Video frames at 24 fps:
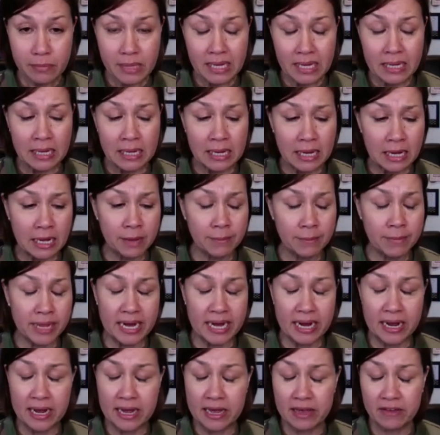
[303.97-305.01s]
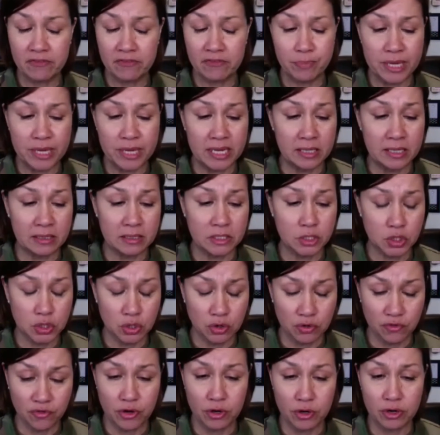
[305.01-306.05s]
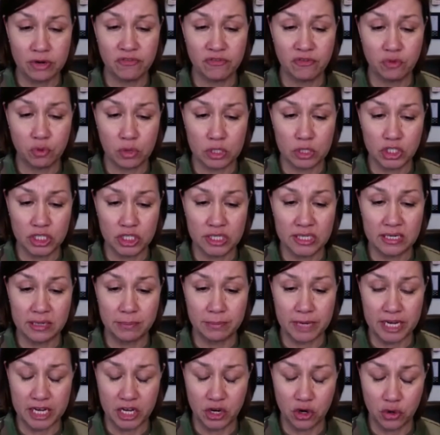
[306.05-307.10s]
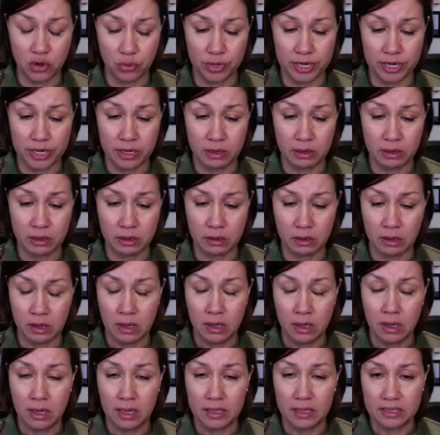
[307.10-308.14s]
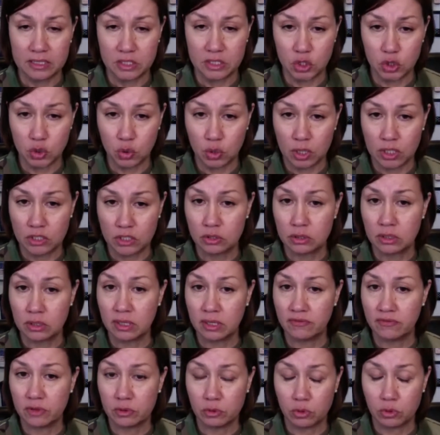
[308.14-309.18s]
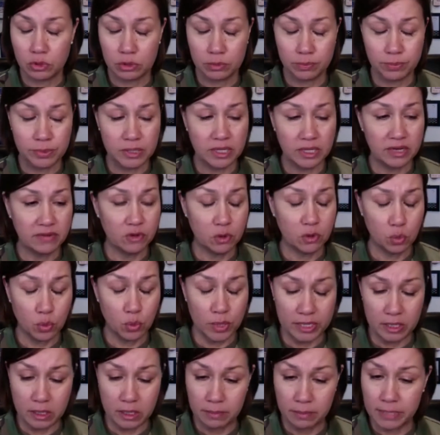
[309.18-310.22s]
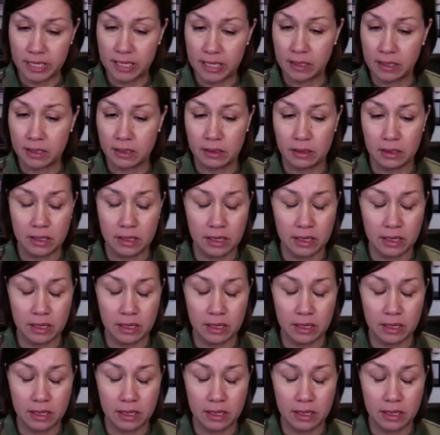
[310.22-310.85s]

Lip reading: And I have been so very fortunate in my career at the squadron level, group level, wing command